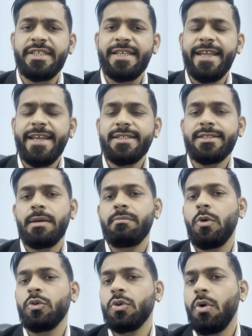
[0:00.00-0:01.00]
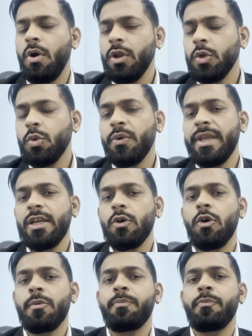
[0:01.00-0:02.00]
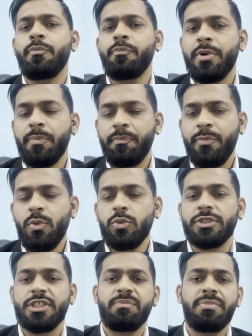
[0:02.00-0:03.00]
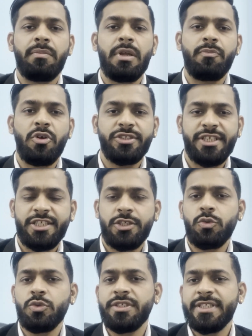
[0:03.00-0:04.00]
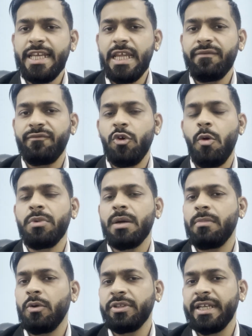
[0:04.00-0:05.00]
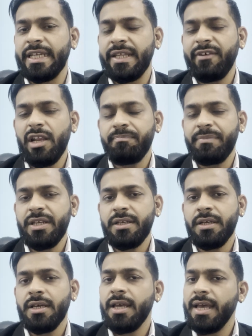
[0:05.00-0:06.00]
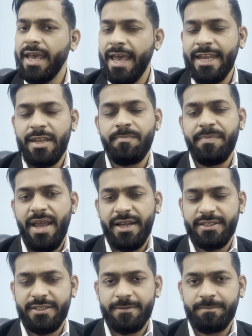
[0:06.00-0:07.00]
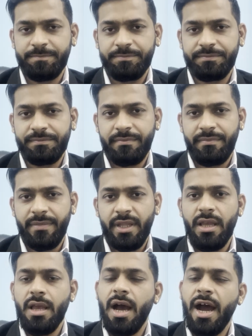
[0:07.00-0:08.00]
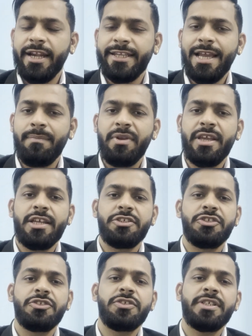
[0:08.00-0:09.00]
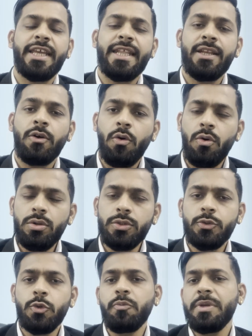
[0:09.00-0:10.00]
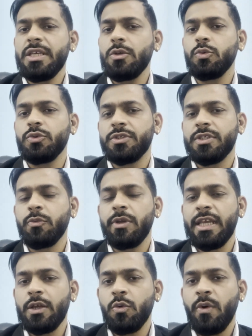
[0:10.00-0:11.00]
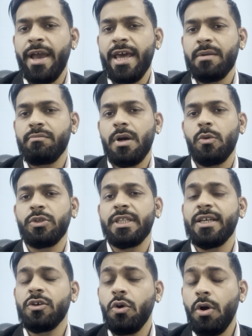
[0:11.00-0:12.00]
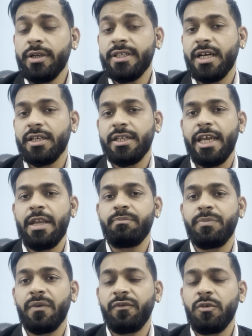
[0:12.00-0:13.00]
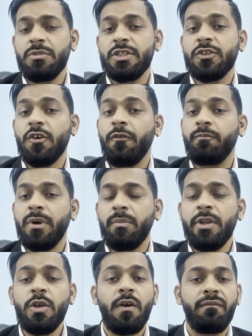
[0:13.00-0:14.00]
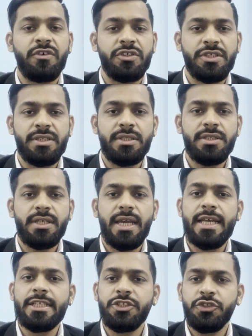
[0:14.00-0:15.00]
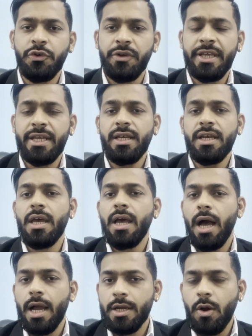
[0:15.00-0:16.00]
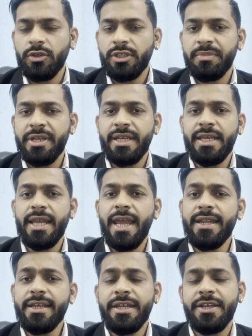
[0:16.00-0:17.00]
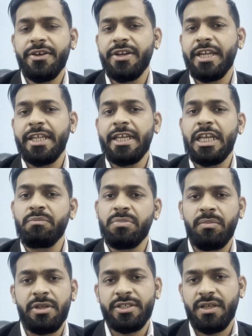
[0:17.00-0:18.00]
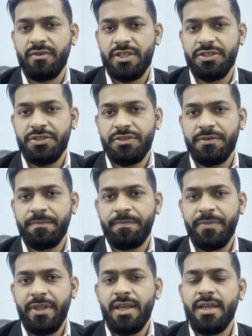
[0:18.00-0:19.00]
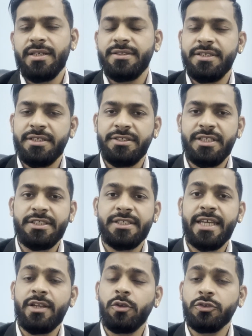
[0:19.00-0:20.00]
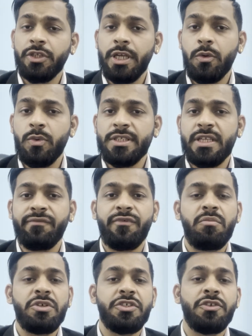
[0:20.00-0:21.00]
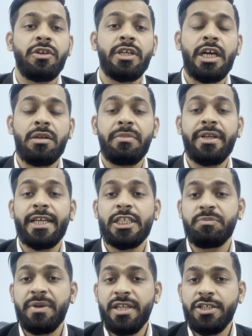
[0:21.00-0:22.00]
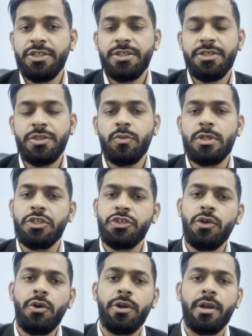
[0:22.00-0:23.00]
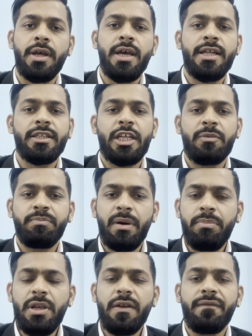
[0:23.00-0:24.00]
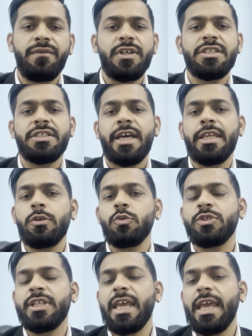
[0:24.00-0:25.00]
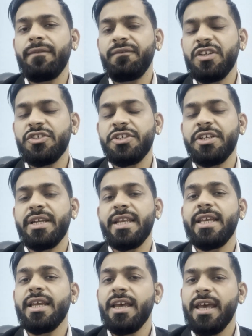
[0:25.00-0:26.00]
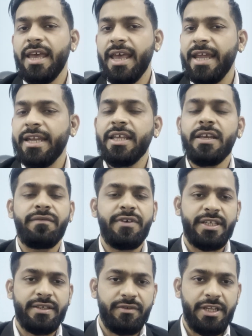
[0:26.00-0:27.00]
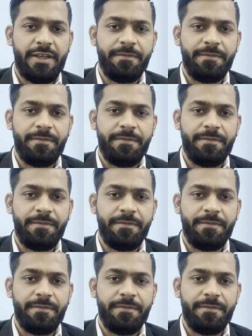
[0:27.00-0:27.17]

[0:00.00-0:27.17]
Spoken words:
details about ongoing or proposed public projects to stay informed about their development and impact. RTI applications can also be used to inquire about the conduct and performance of public officials, ensuring accountability and integrity in public service. Citizens can also request information on government expenditures to ensure that public funds are used efficiently and effectively.